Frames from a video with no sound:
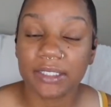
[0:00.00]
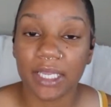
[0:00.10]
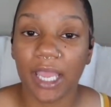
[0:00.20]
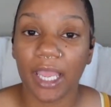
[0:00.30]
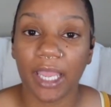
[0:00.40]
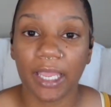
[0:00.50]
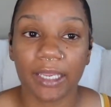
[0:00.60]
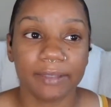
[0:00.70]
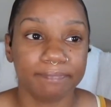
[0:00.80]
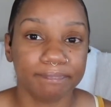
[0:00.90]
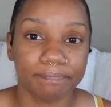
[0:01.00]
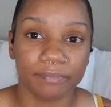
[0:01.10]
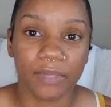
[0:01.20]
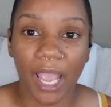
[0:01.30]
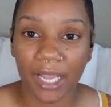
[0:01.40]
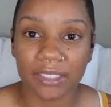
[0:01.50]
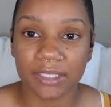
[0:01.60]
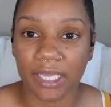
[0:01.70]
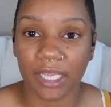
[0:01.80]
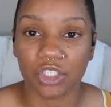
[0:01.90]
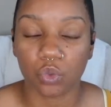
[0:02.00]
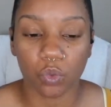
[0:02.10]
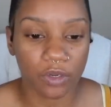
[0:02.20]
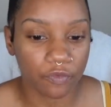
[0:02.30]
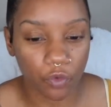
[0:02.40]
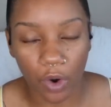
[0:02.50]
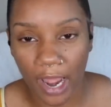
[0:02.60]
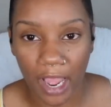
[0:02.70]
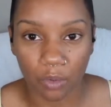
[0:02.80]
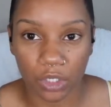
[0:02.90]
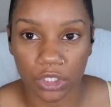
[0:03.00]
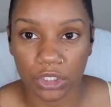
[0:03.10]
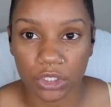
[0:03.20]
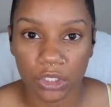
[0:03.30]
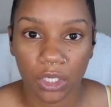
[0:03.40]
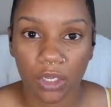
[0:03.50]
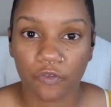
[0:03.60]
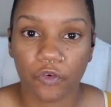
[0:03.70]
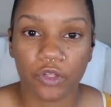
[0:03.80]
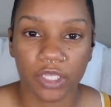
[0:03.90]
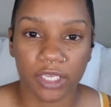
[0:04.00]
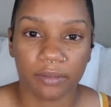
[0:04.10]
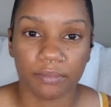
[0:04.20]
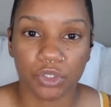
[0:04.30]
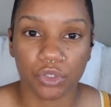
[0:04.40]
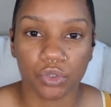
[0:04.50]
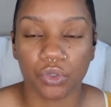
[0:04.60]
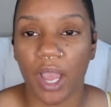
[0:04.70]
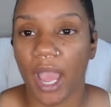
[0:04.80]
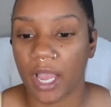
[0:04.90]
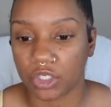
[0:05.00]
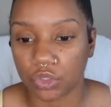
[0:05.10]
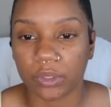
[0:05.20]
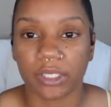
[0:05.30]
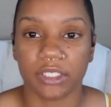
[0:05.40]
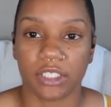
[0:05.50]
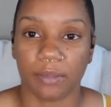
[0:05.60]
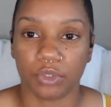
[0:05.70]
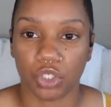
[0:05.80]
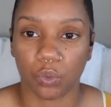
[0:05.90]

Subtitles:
take, I'd say 24 hours for them to actually accept your